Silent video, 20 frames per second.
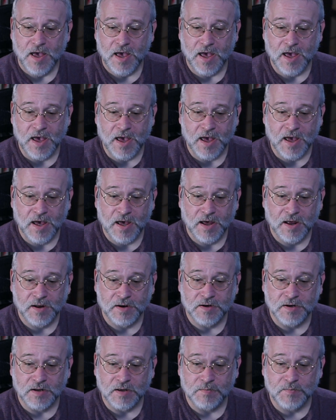
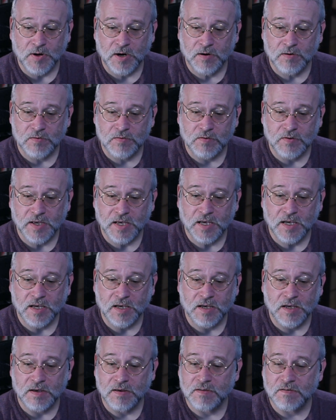and
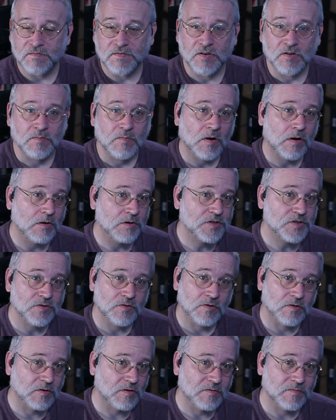apparently the field
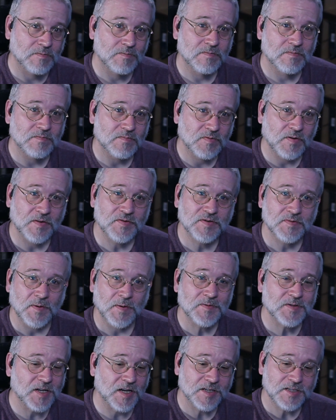marshal plus him
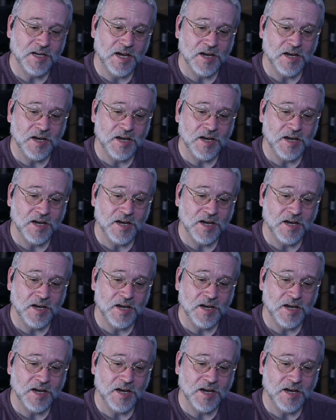up says,